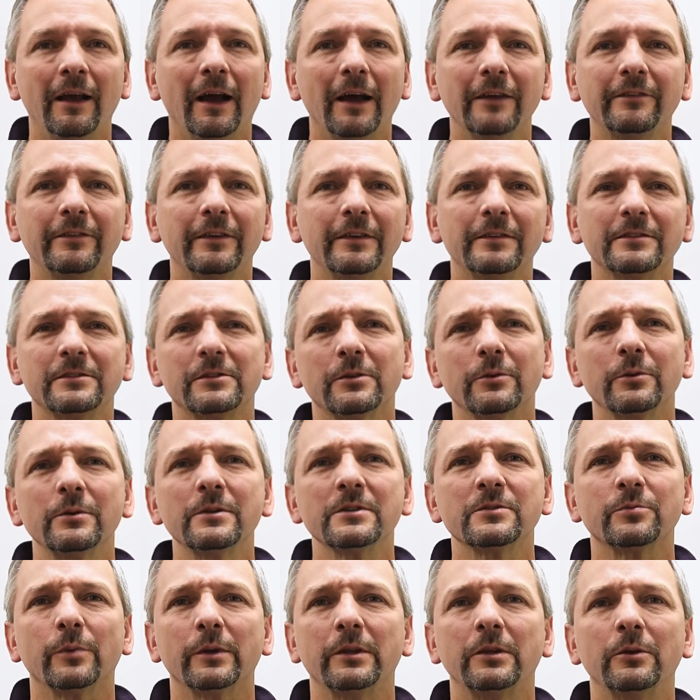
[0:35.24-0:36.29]
I see
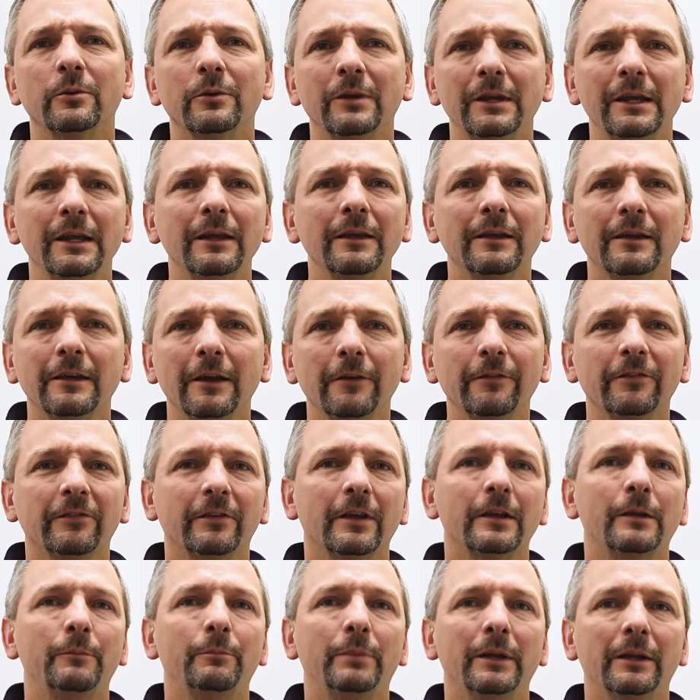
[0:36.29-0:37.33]
students with unique gifts
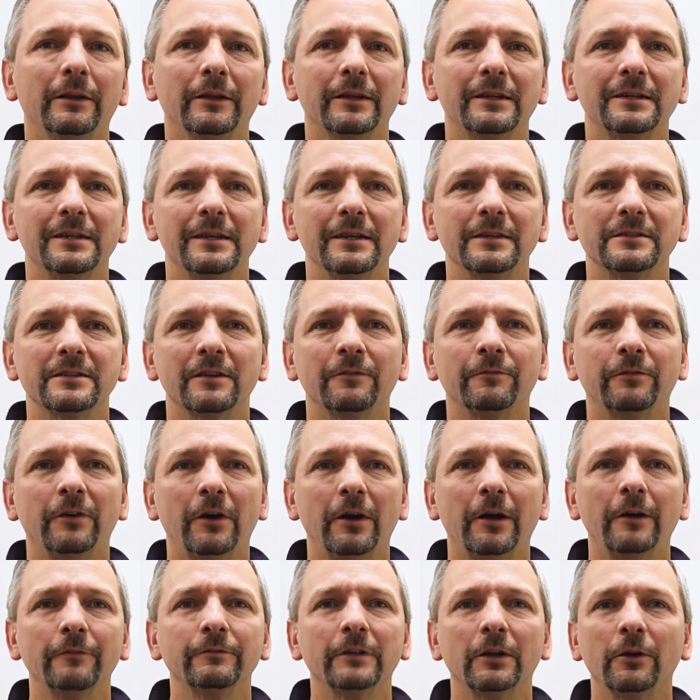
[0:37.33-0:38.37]
and abilities
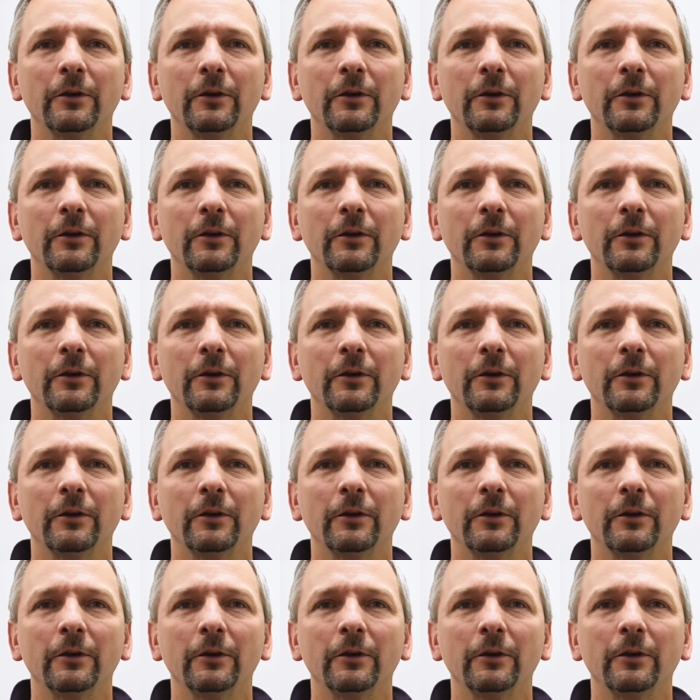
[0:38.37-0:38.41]
involved